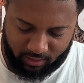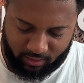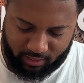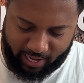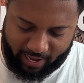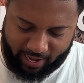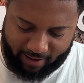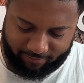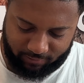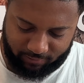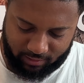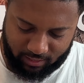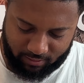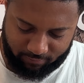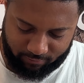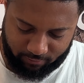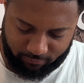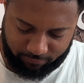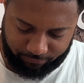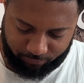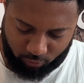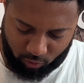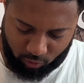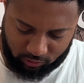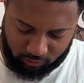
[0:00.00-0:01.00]
Have given
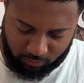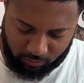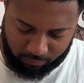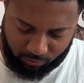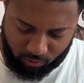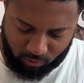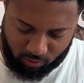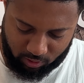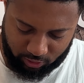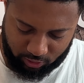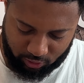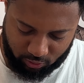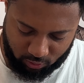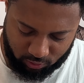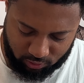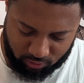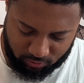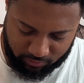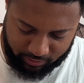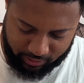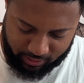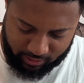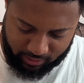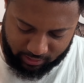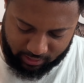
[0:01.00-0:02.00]
forth upon
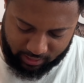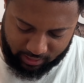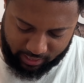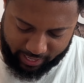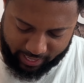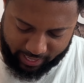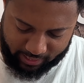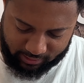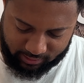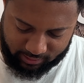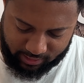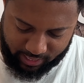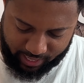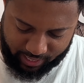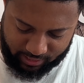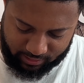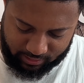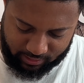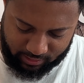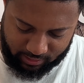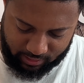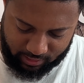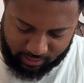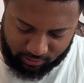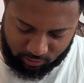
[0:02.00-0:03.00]
usury and have
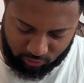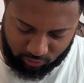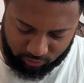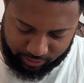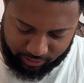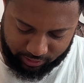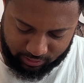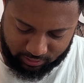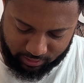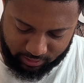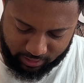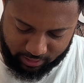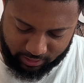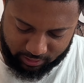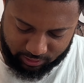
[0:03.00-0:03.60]
taken increase.